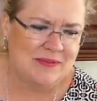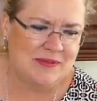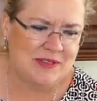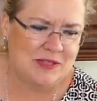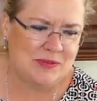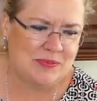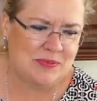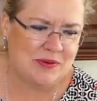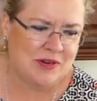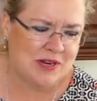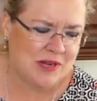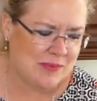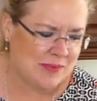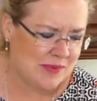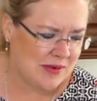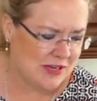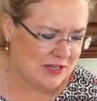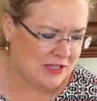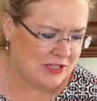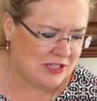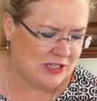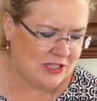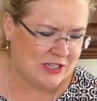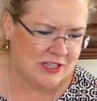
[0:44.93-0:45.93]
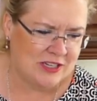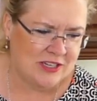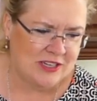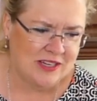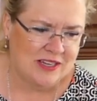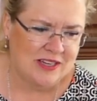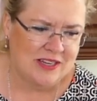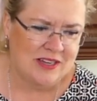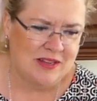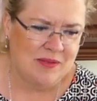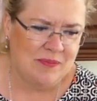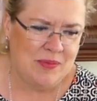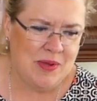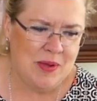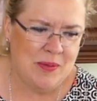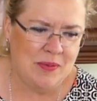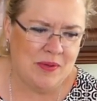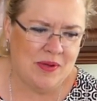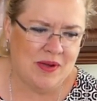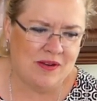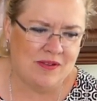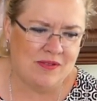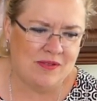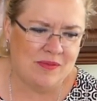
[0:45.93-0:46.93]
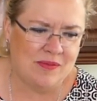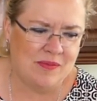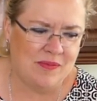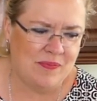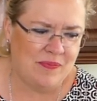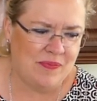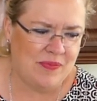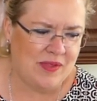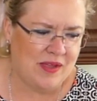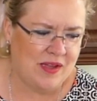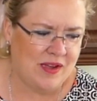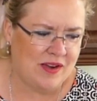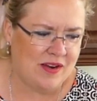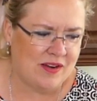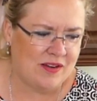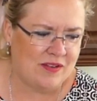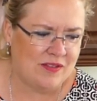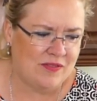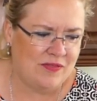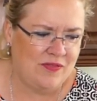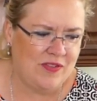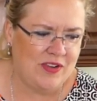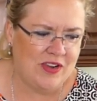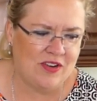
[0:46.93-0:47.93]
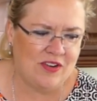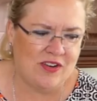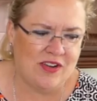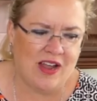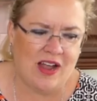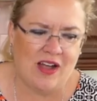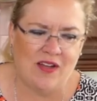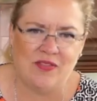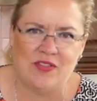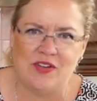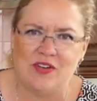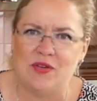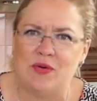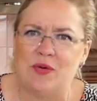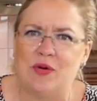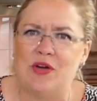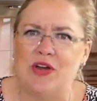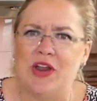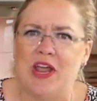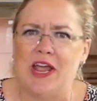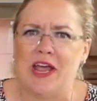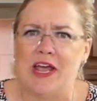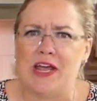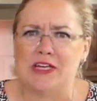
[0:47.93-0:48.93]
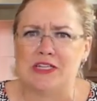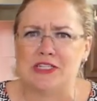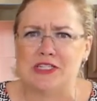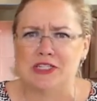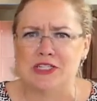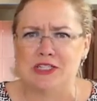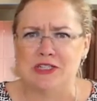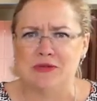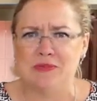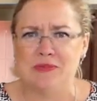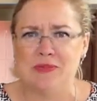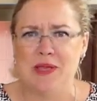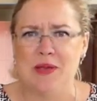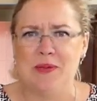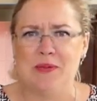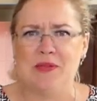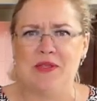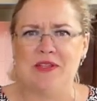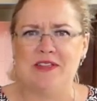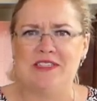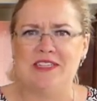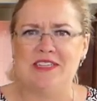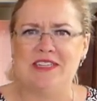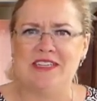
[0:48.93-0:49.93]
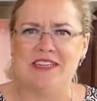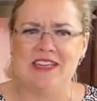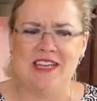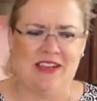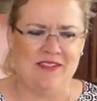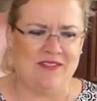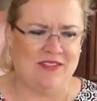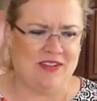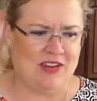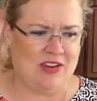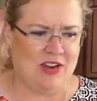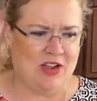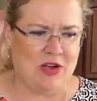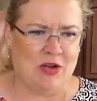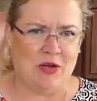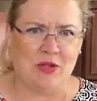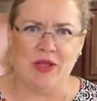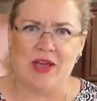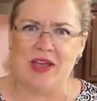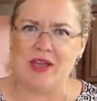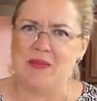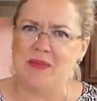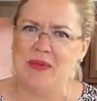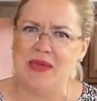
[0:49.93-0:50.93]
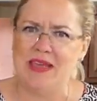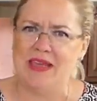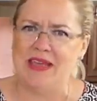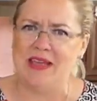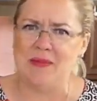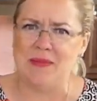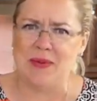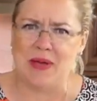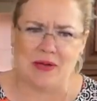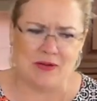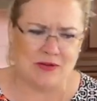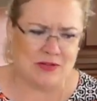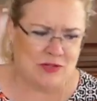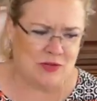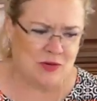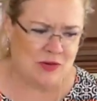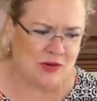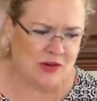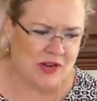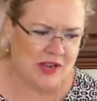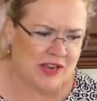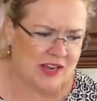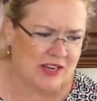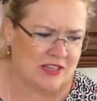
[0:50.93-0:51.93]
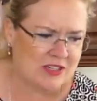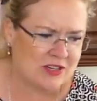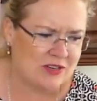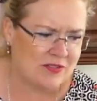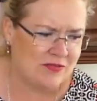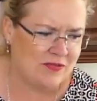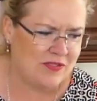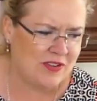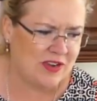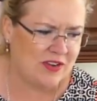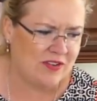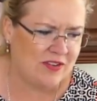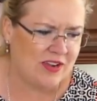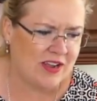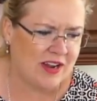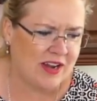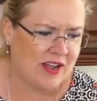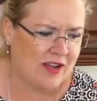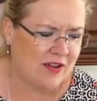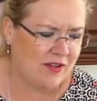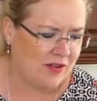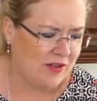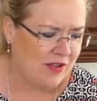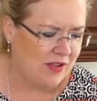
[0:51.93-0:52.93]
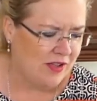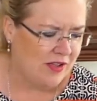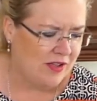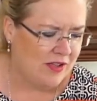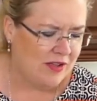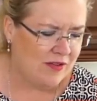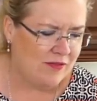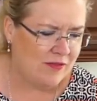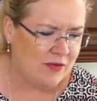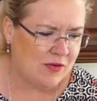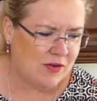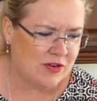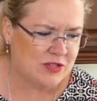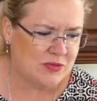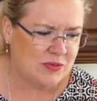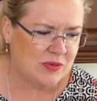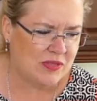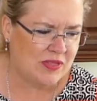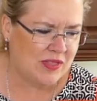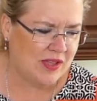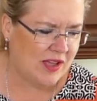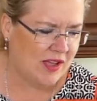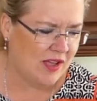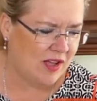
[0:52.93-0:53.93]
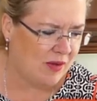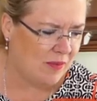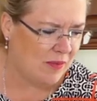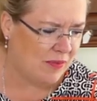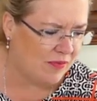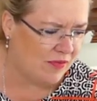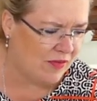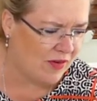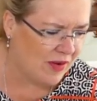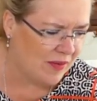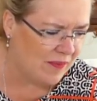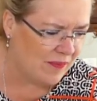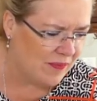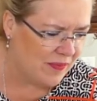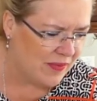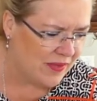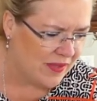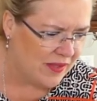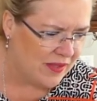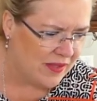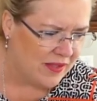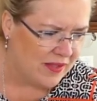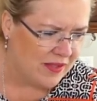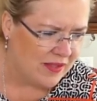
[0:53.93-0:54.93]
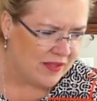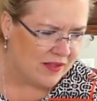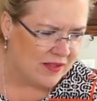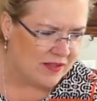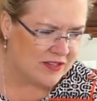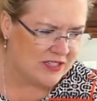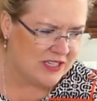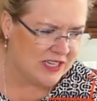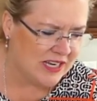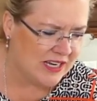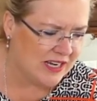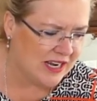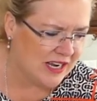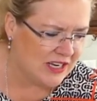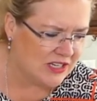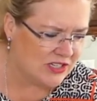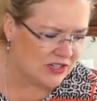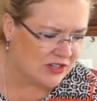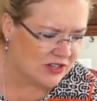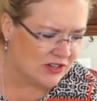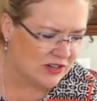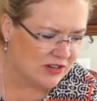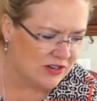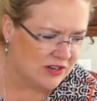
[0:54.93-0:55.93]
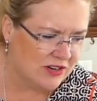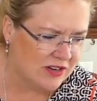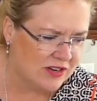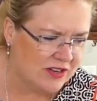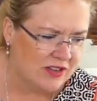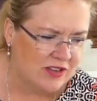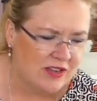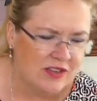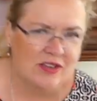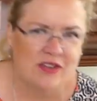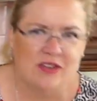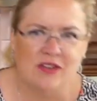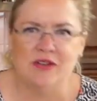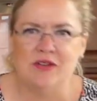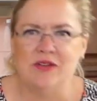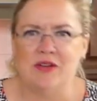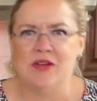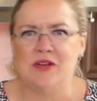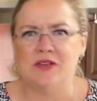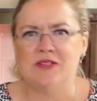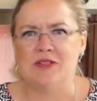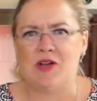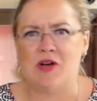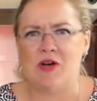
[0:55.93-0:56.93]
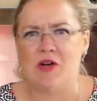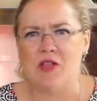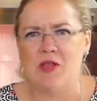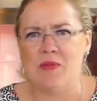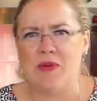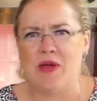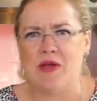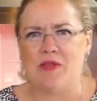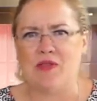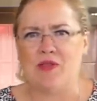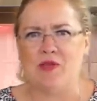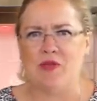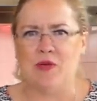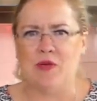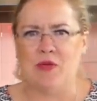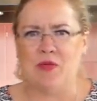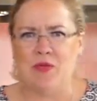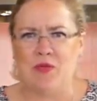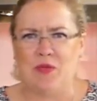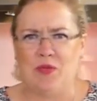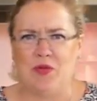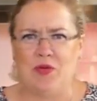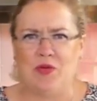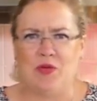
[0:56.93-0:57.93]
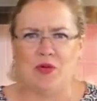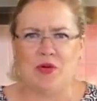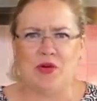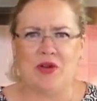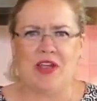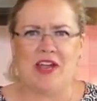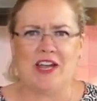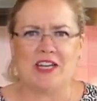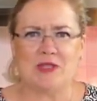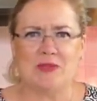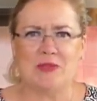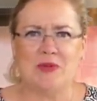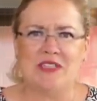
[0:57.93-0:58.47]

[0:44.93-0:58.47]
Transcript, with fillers: It's pretty much people are figuring out the DoorDash. People that didn't even know, like me, about DoorDash are figuring it out. Of course, with the help from a teenager who knows all about the DoorDash.